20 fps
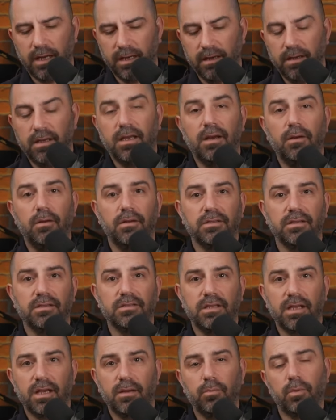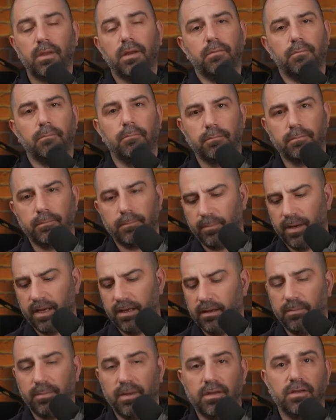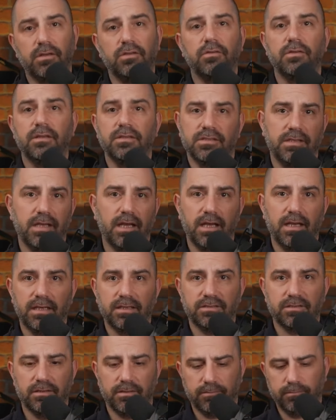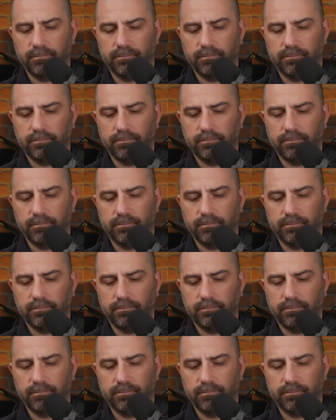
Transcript: and carry this camera, mainly because of its size.